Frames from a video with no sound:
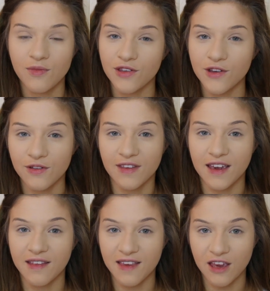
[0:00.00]
I'm just going to
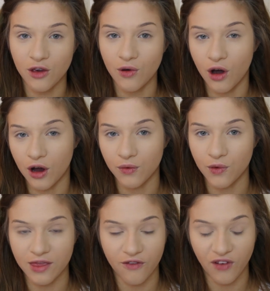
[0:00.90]
continue on
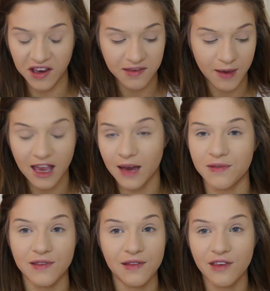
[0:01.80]
with the face makeup
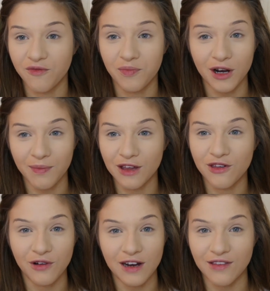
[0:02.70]
since I've pretty much
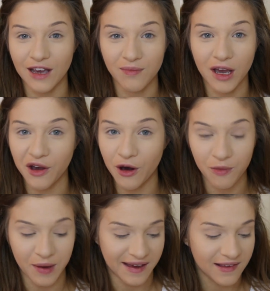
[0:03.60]
already done my
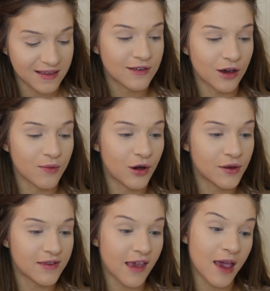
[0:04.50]
whole base. So I'm
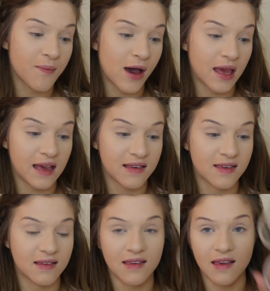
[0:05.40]
going to take my
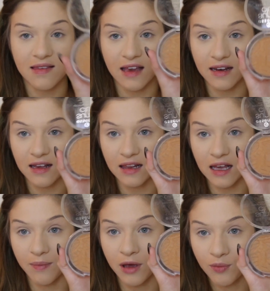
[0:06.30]
Essence Sun
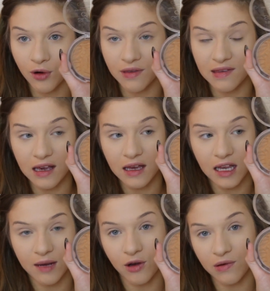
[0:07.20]
Club bronzer
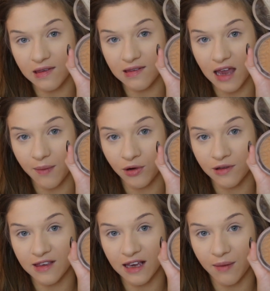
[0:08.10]
and I'm going to start
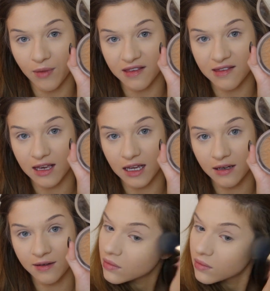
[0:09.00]
bronzing up my skin.